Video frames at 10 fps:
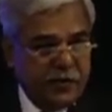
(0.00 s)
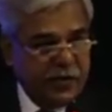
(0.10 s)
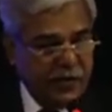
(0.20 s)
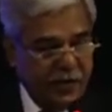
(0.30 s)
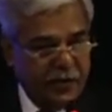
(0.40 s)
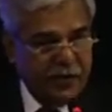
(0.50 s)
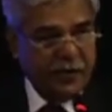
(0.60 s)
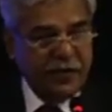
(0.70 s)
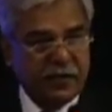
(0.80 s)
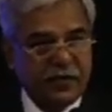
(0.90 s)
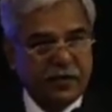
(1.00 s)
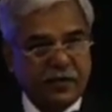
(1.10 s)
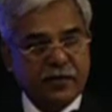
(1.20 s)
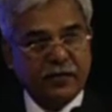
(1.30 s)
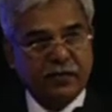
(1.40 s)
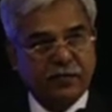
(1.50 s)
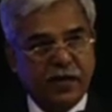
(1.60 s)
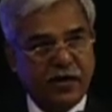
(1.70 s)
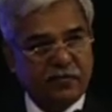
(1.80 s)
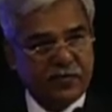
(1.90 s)
Currently,
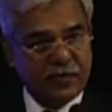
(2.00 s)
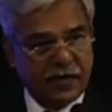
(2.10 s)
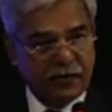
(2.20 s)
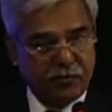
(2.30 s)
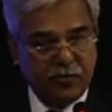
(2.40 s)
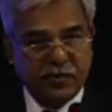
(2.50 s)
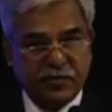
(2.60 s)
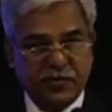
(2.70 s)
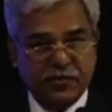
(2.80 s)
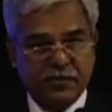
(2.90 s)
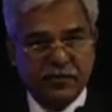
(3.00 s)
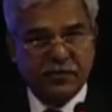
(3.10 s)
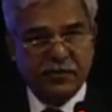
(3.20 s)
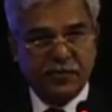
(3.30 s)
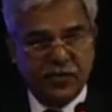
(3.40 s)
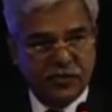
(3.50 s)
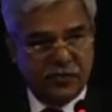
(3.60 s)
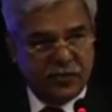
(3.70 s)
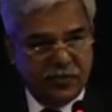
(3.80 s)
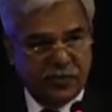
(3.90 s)
after Cancun decisions, these
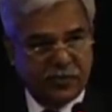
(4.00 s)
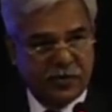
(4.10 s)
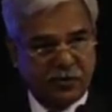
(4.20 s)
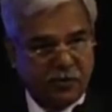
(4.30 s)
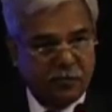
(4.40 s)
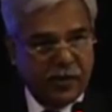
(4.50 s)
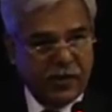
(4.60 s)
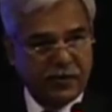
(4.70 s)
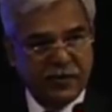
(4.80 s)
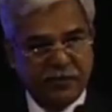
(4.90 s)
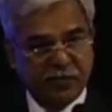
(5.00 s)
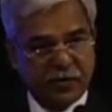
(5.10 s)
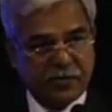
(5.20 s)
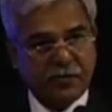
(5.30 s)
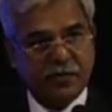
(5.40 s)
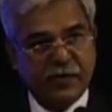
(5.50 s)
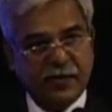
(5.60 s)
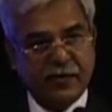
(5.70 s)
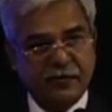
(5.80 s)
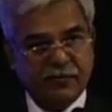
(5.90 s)
decisions are compiled in what is called
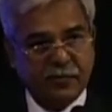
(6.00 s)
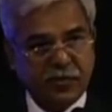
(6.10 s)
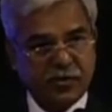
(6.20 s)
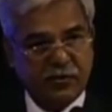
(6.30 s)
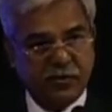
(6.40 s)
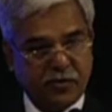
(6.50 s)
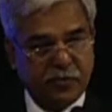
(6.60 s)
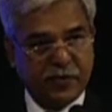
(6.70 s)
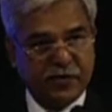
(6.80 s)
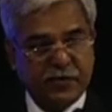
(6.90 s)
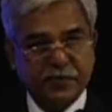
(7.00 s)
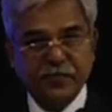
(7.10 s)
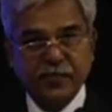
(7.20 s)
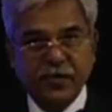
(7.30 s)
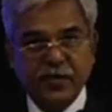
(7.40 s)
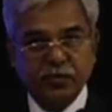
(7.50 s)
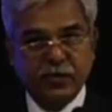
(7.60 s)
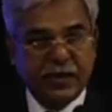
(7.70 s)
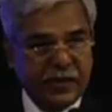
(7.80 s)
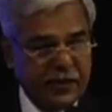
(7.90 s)
an information document. So
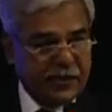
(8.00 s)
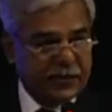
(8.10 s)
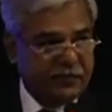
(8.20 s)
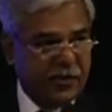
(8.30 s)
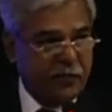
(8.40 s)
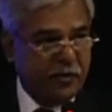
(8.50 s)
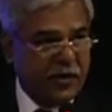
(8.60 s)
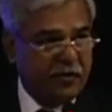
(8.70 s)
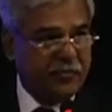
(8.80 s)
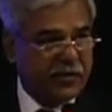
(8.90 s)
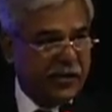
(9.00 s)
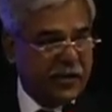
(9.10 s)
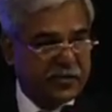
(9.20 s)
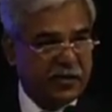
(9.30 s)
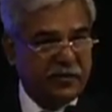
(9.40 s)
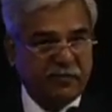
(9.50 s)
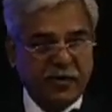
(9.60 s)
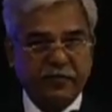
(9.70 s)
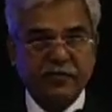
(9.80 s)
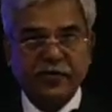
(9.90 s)
it is available now internationally for
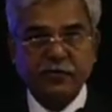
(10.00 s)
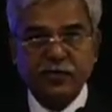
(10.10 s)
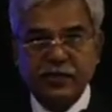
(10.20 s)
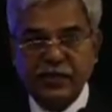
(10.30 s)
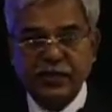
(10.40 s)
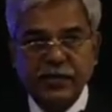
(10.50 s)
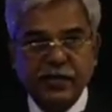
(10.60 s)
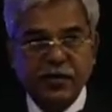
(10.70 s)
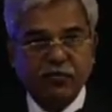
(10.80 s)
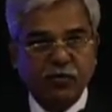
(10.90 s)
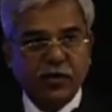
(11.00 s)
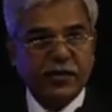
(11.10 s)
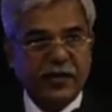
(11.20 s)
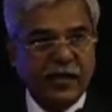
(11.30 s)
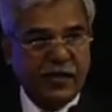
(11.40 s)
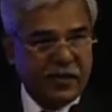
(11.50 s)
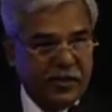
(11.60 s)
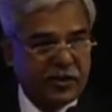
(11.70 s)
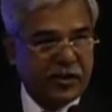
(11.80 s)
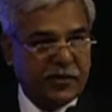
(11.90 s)
everyone to see what
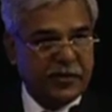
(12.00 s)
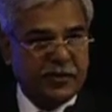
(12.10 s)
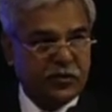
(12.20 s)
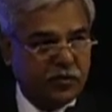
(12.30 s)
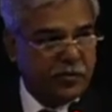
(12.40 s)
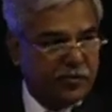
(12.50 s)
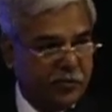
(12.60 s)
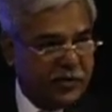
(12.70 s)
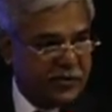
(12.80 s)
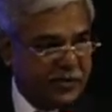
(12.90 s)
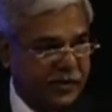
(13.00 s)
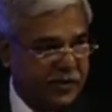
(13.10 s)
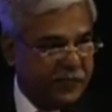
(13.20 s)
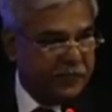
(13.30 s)
each country is doing domestically.